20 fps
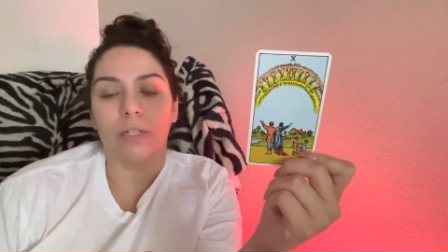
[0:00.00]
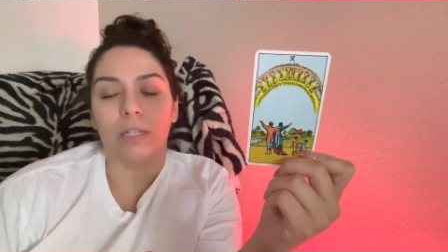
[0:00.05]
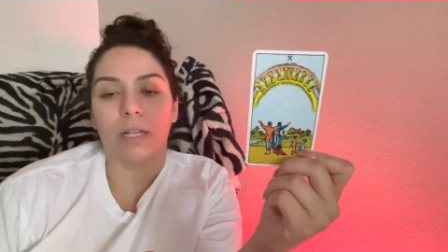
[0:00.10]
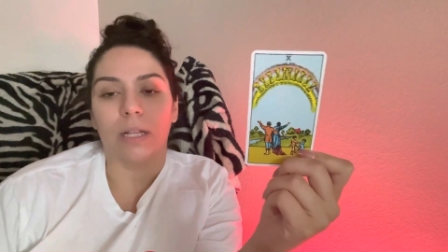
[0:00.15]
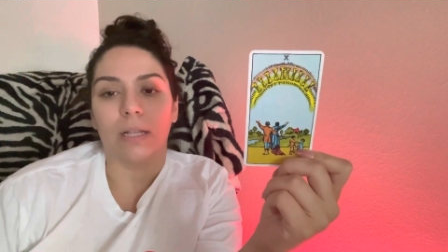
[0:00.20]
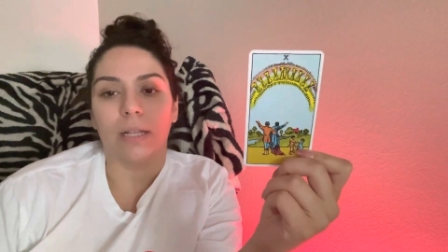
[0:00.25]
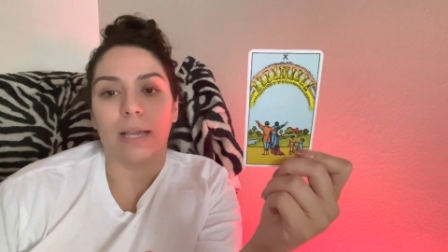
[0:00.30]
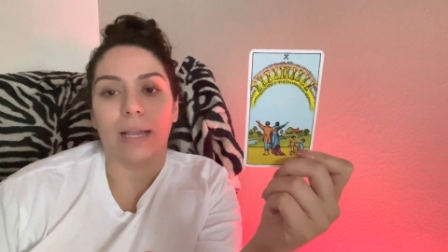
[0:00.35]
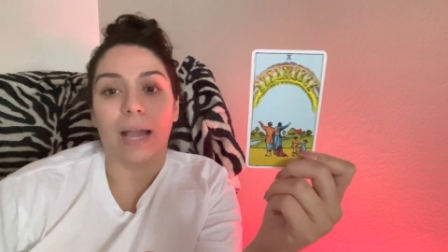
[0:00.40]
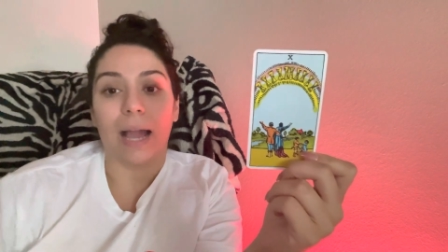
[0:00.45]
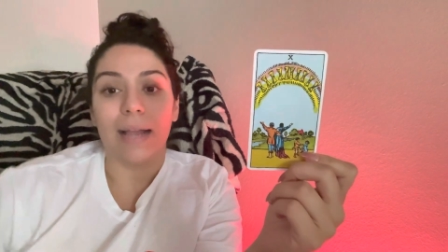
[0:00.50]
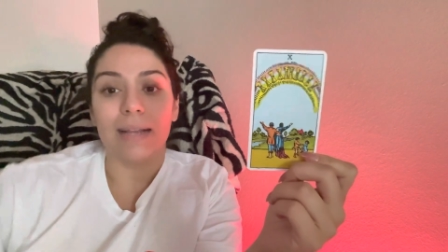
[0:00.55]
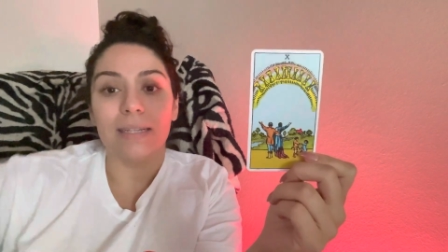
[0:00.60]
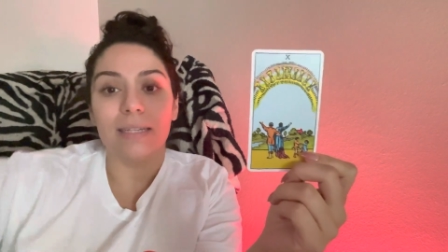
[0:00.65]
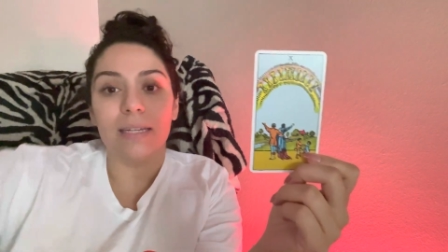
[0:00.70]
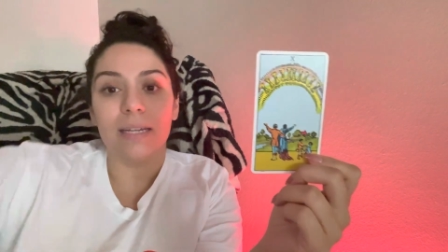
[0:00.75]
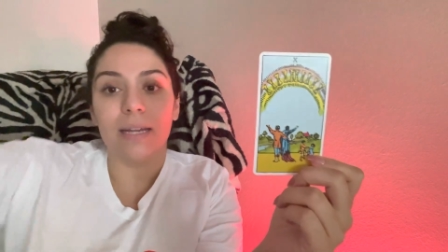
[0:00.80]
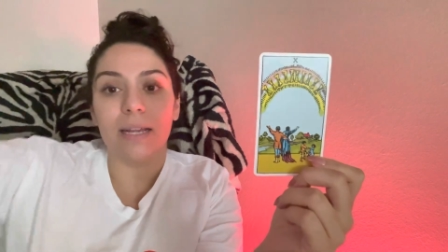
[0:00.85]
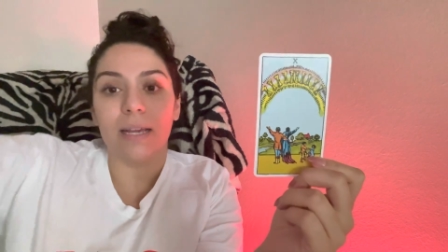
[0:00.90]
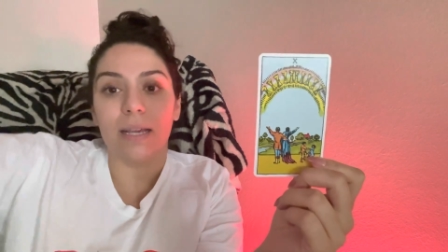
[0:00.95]
the like, I
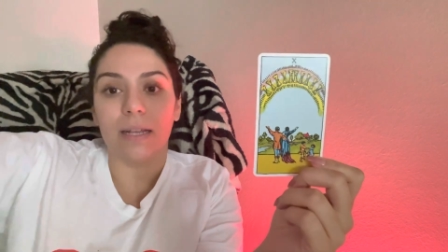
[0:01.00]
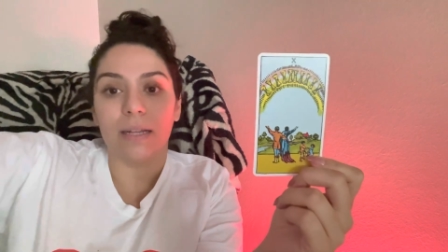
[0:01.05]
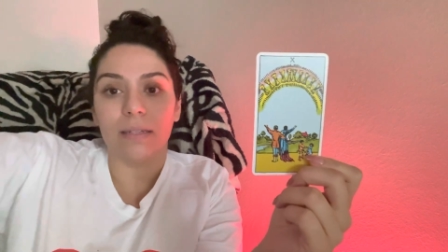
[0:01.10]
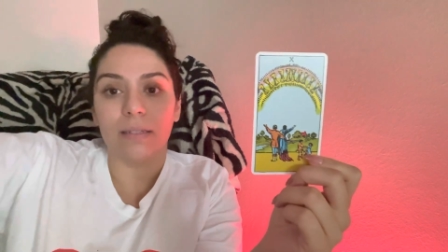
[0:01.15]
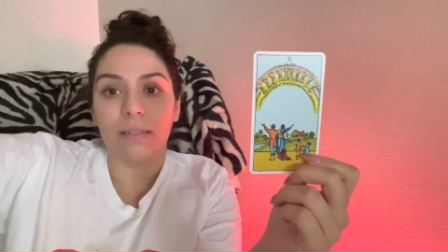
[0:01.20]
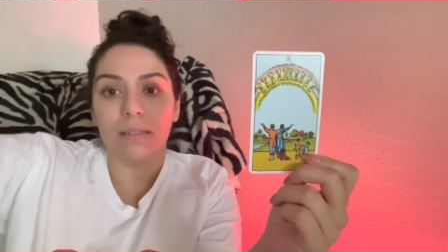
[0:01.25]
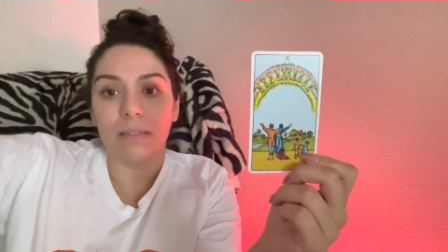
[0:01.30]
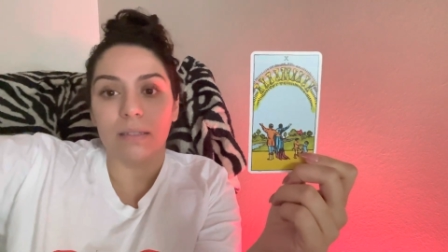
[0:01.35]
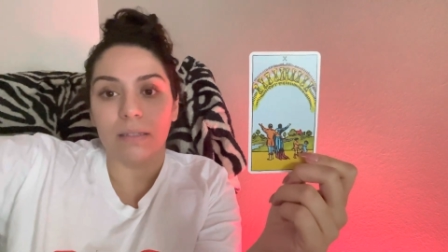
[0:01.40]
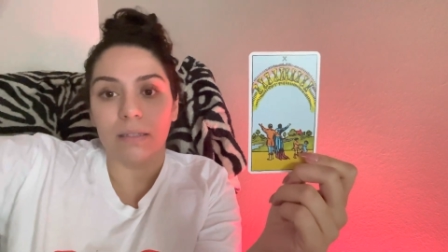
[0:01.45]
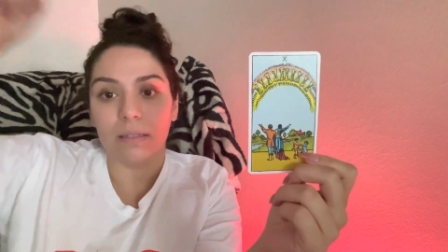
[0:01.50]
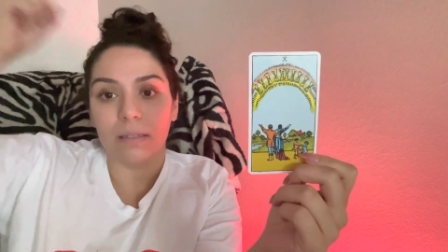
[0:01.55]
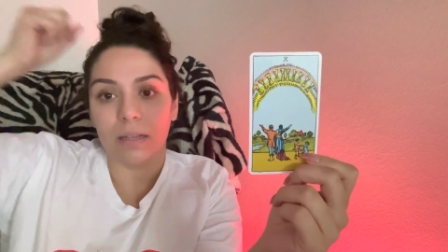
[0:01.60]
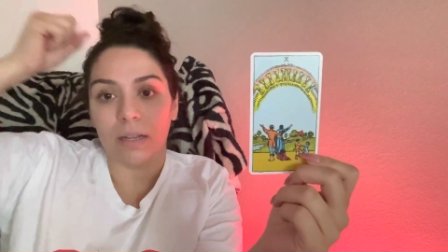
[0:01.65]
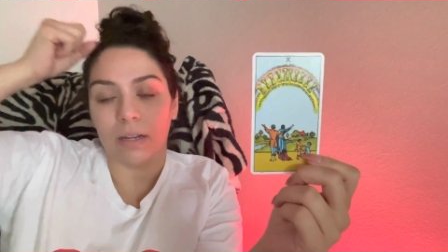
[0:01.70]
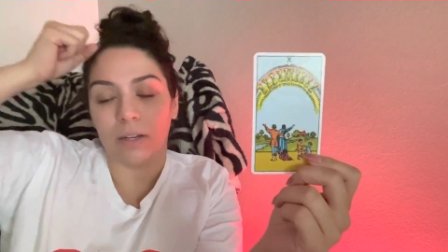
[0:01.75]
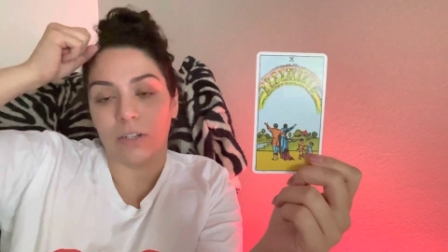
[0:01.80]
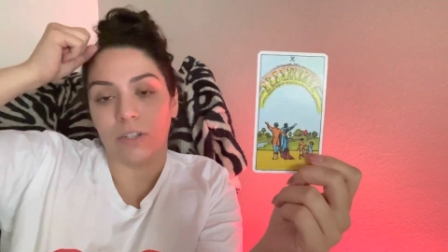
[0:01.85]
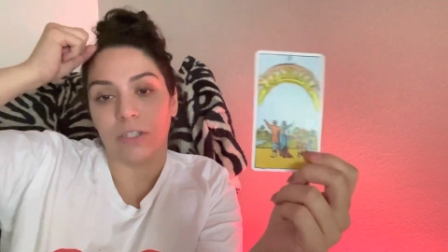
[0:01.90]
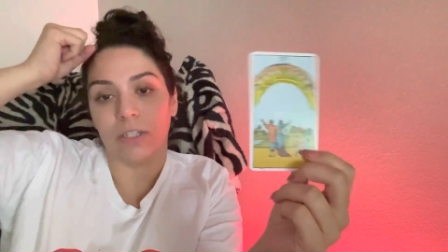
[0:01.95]
did it
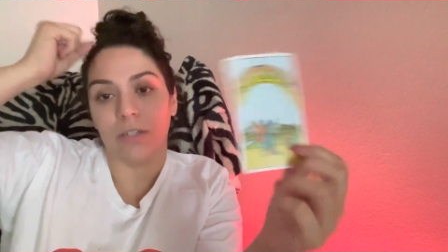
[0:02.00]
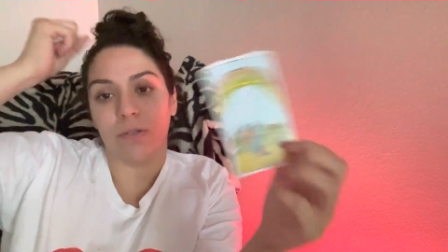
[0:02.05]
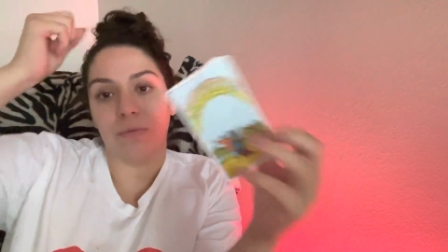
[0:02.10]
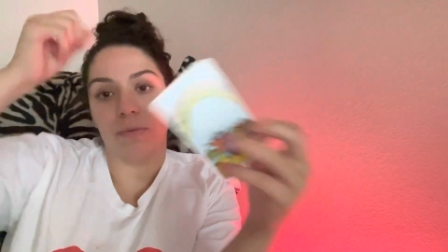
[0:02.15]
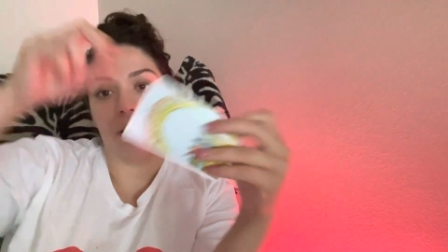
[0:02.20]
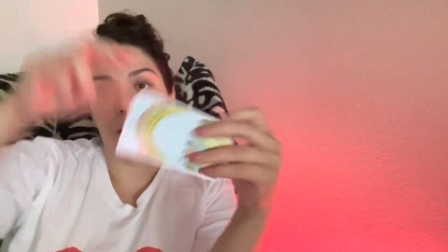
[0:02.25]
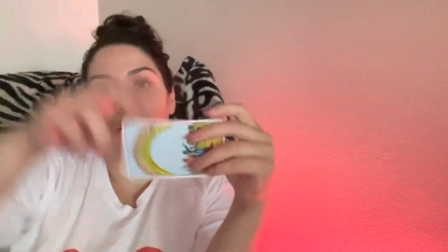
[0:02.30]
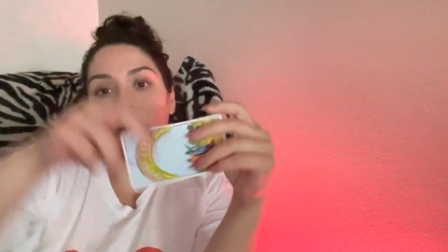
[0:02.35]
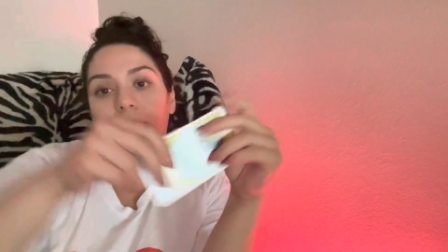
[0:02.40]
energy, right?